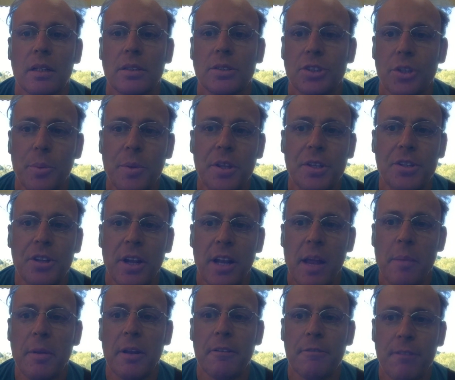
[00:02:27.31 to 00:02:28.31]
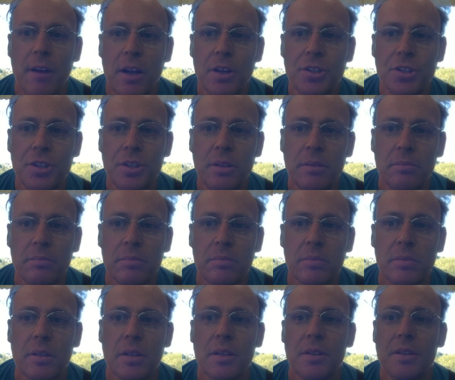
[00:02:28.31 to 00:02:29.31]
So with the dynamic function,
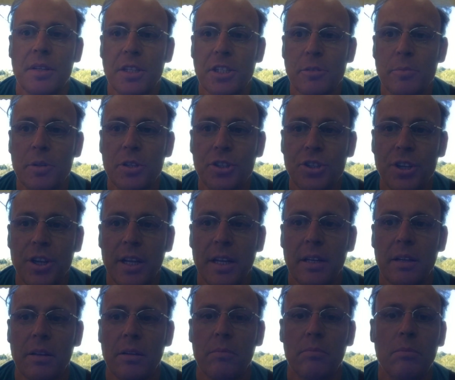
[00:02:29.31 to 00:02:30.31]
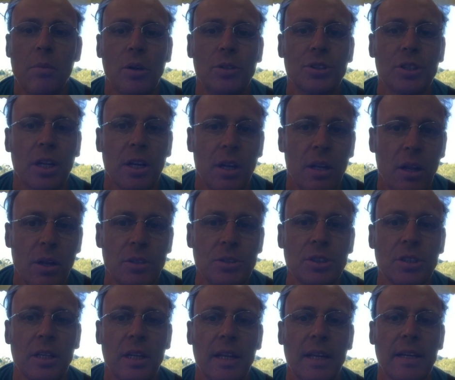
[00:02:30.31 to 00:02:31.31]
this machine most
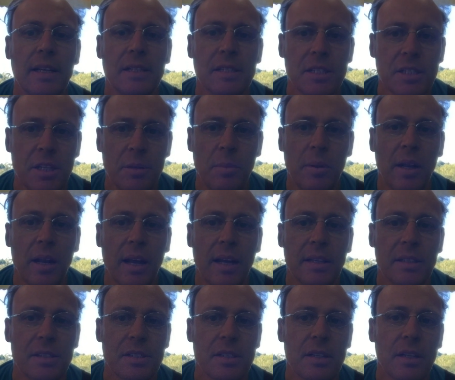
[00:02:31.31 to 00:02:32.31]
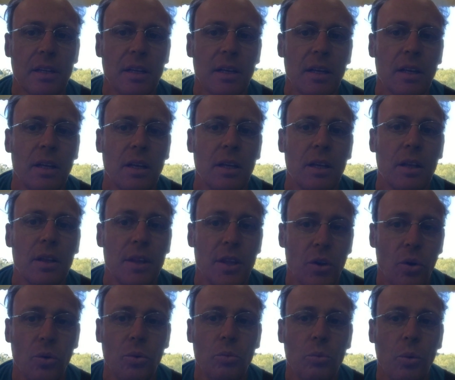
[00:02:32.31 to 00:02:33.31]
closely simulates
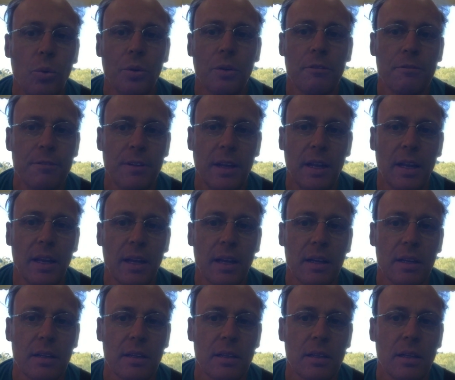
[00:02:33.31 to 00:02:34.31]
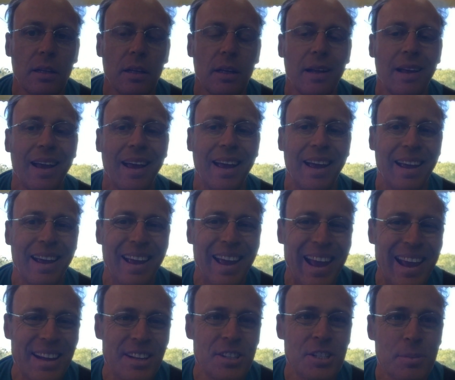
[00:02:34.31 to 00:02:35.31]
the on-water feeling,
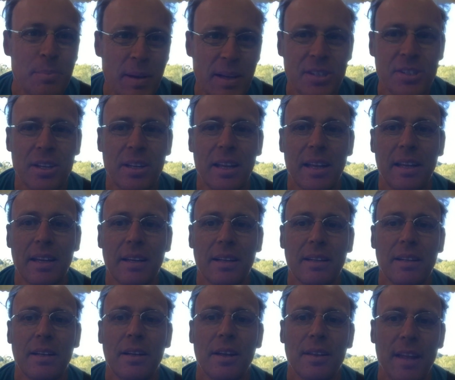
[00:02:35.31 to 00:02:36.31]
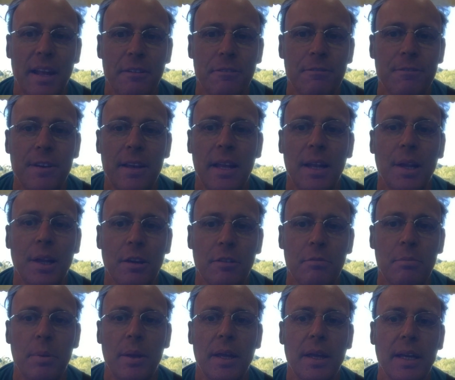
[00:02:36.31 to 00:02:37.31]
and especially that feeling
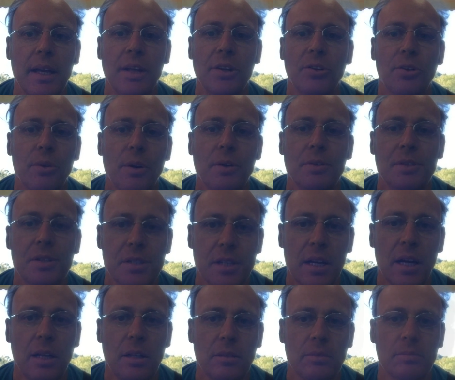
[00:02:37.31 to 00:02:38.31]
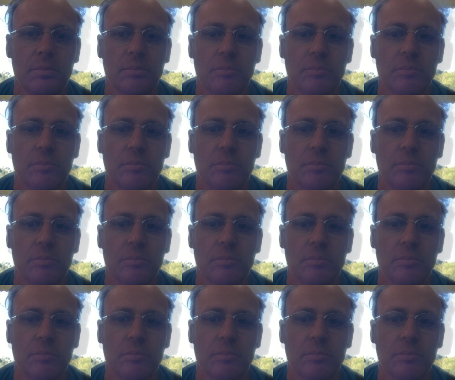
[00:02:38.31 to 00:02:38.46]
of being in your own scull.